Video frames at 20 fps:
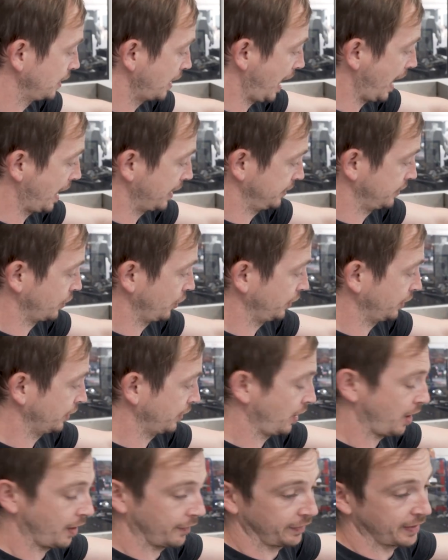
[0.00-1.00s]
at
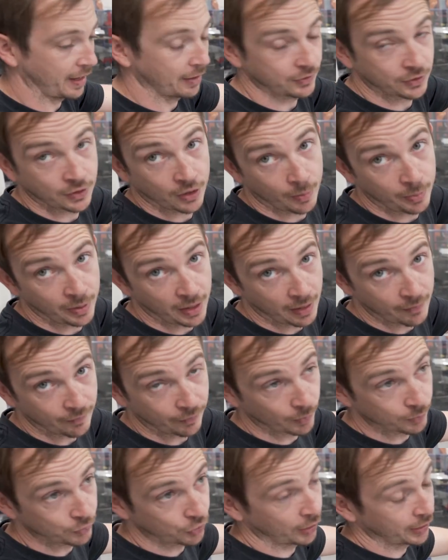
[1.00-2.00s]
9,500 RPM
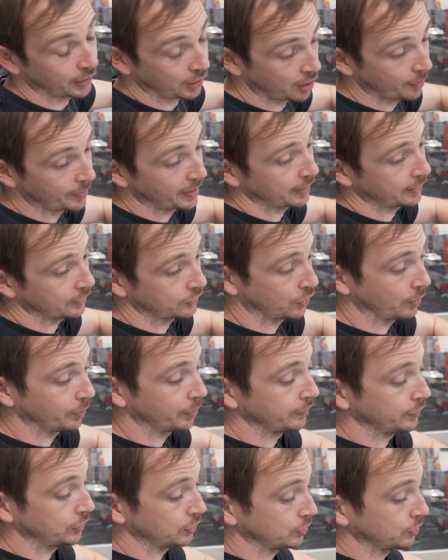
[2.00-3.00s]
from trying to come out the top
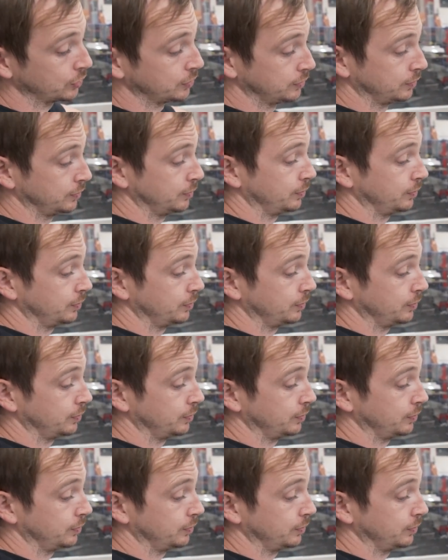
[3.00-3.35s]
of your